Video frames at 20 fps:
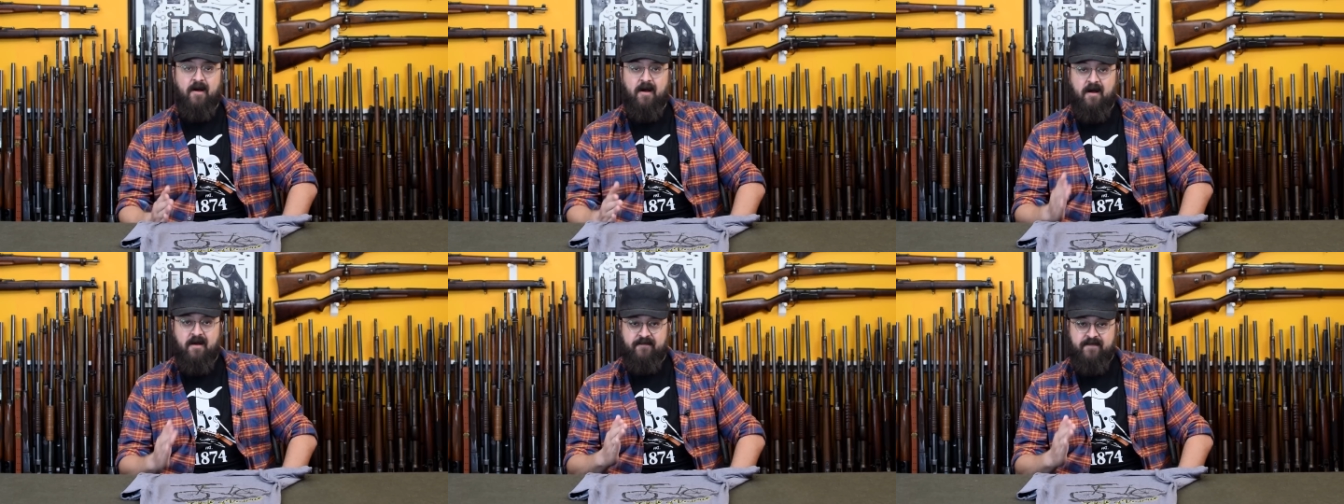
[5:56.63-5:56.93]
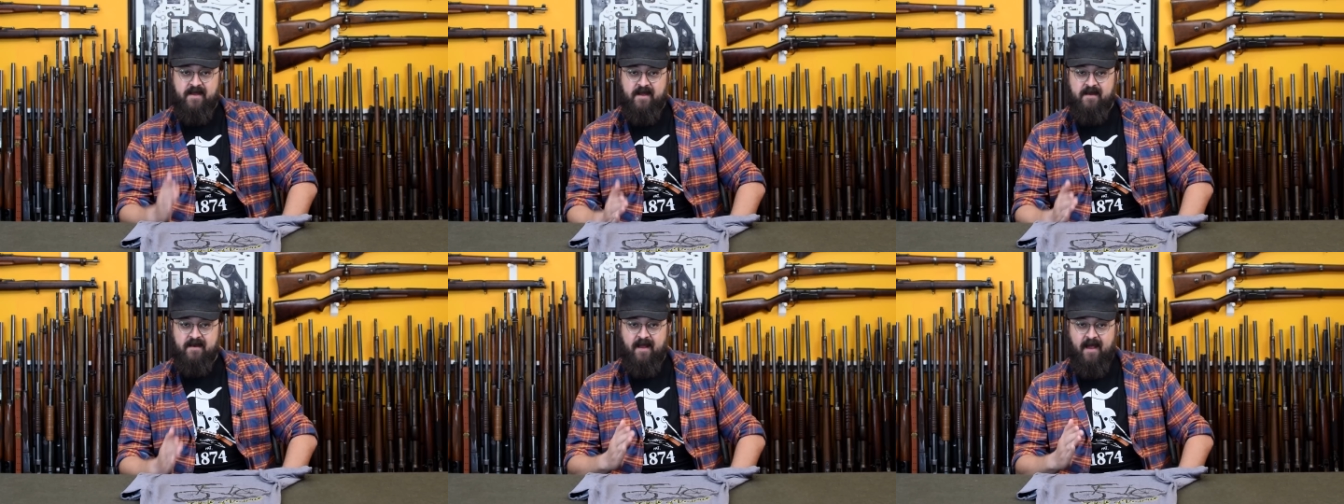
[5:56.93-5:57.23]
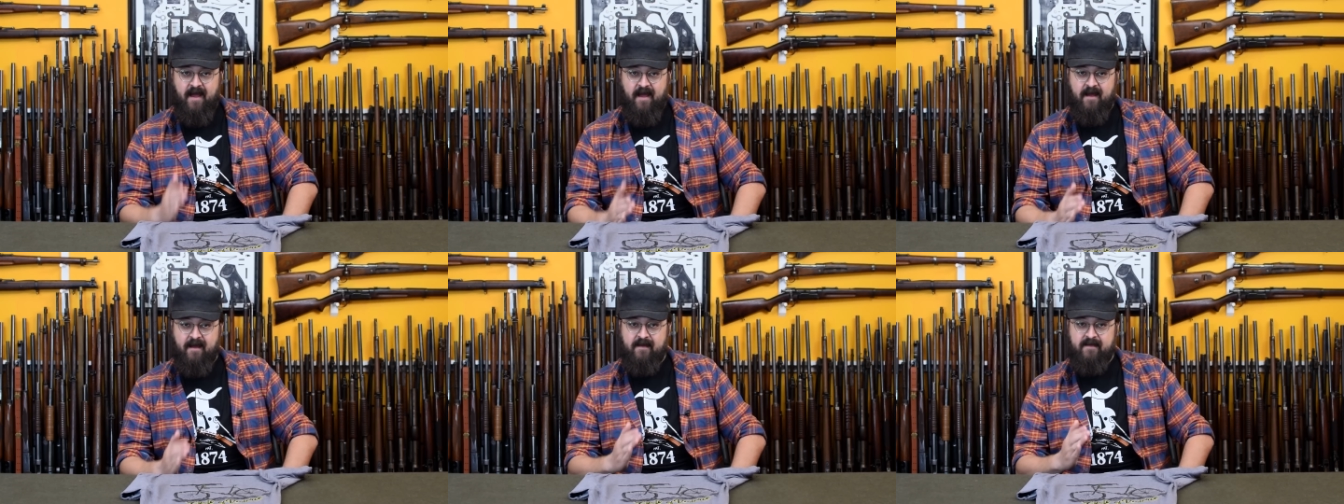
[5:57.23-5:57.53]
often
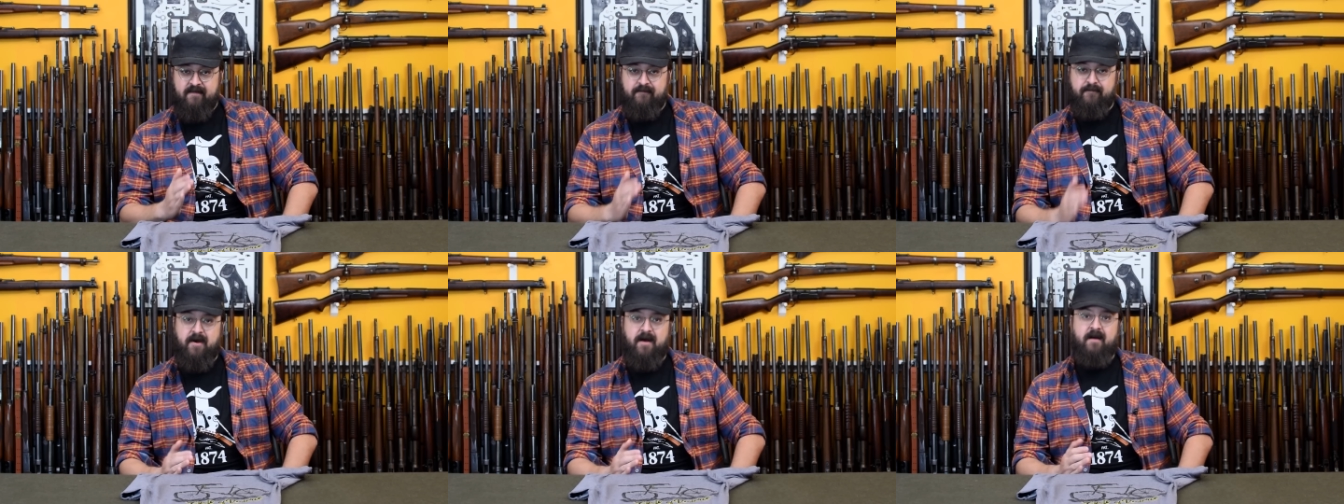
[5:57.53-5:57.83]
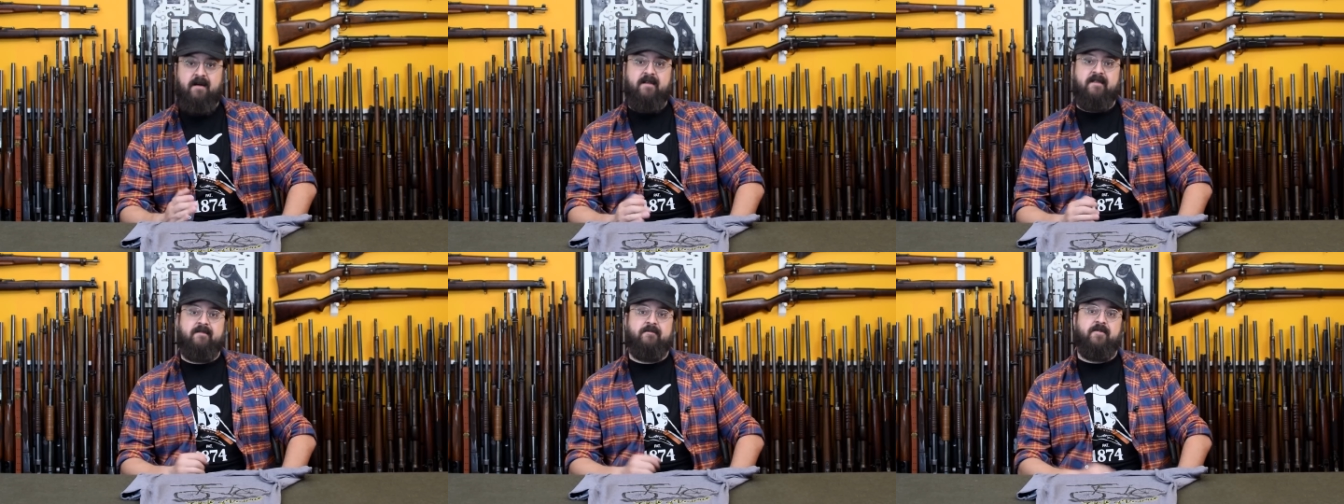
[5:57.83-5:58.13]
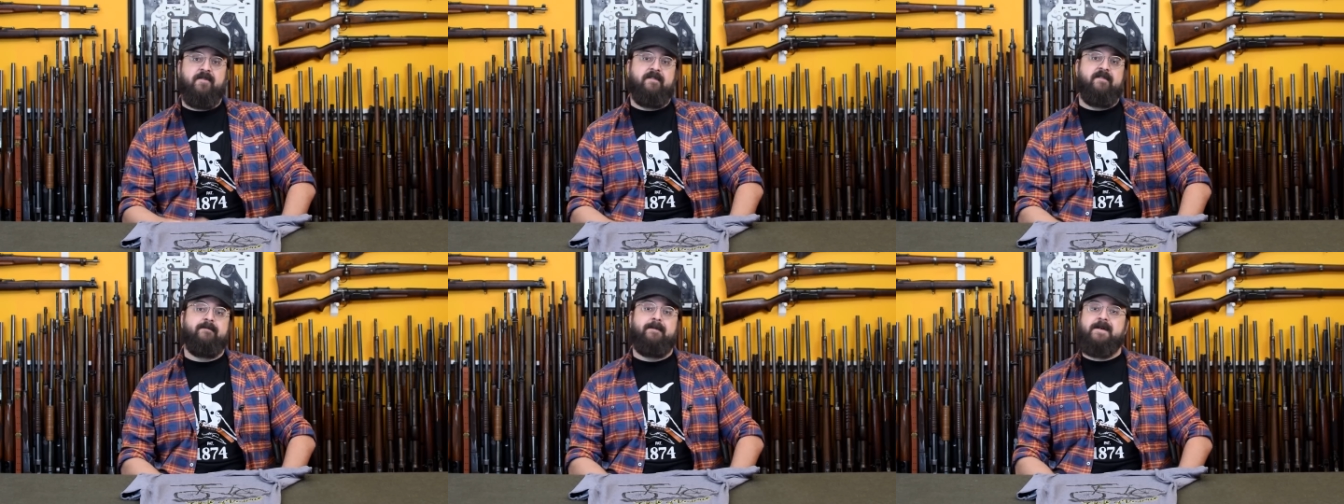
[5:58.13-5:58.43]
as
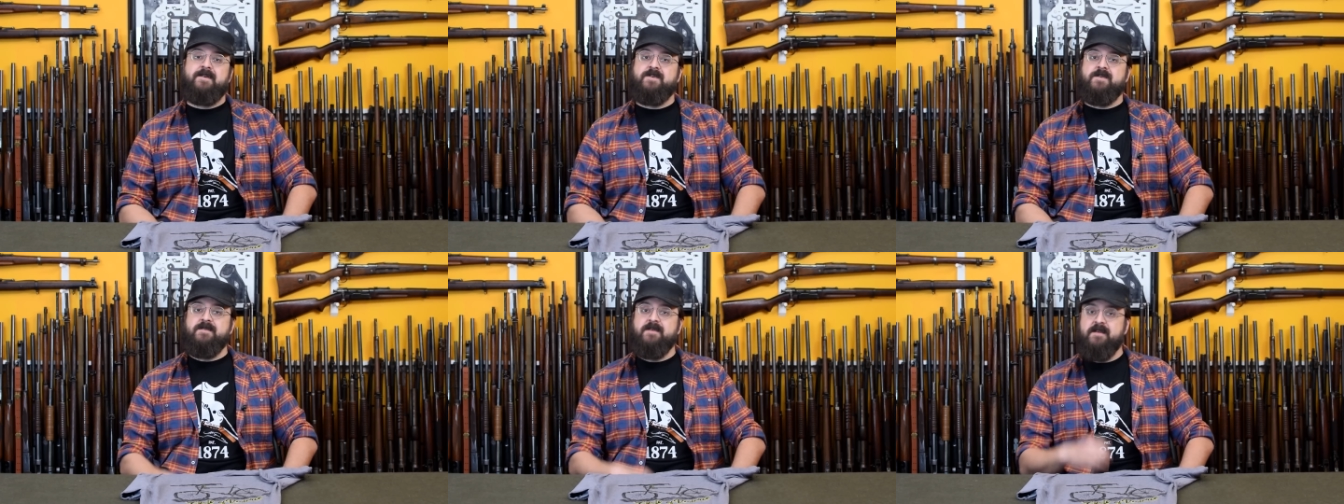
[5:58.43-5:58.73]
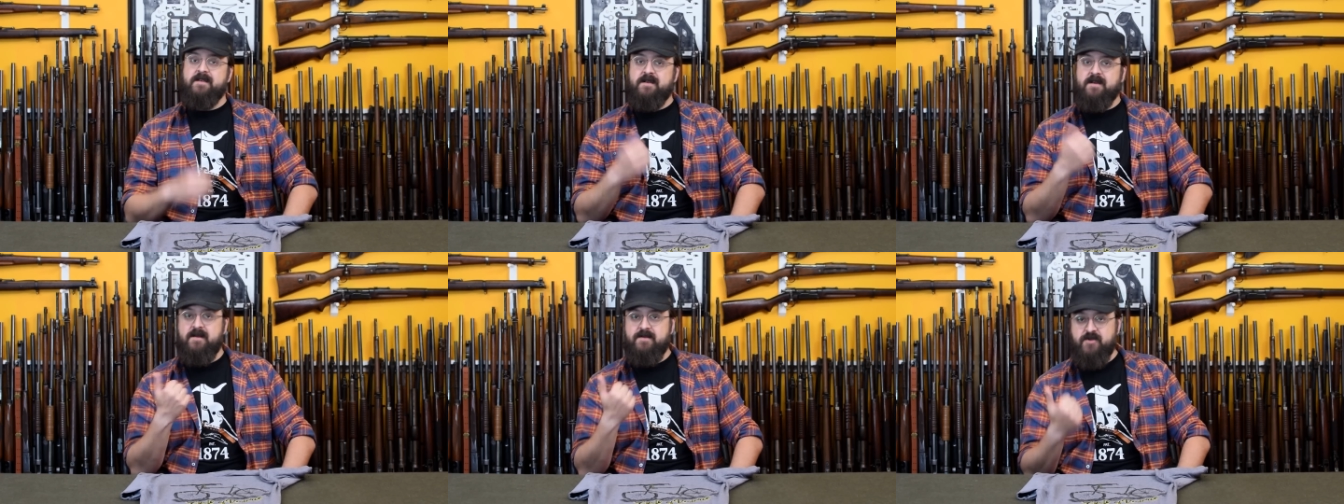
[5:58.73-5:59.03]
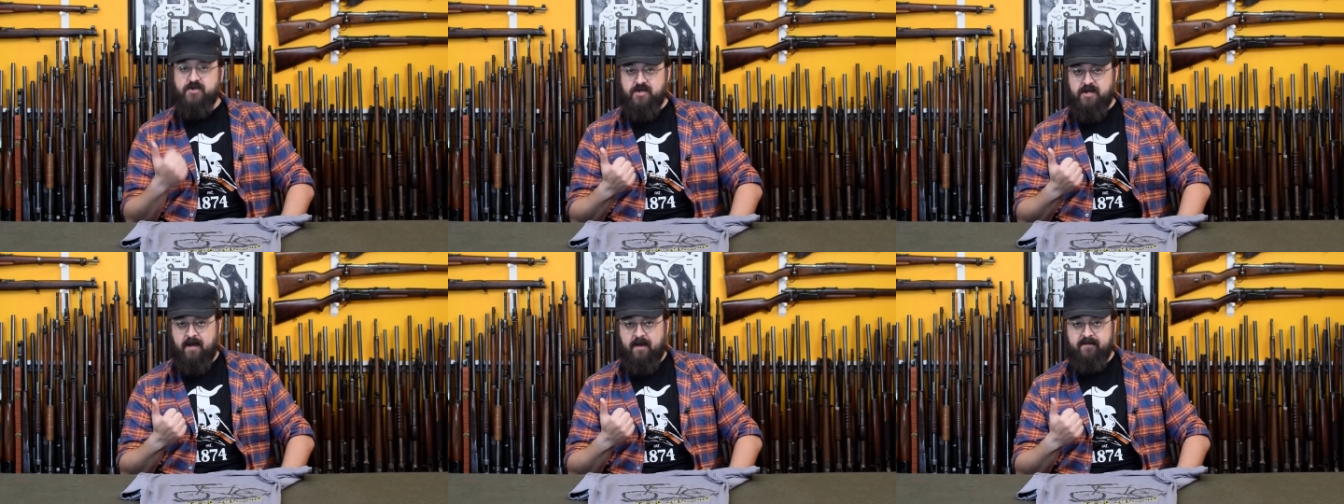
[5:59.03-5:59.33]
possible, especially at
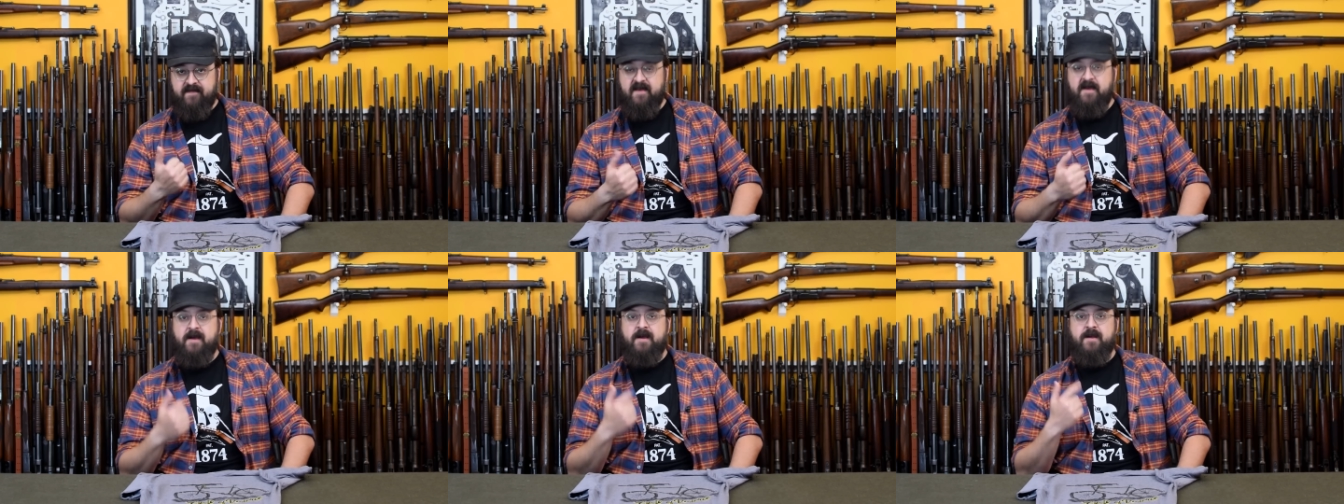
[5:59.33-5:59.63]
gun shops,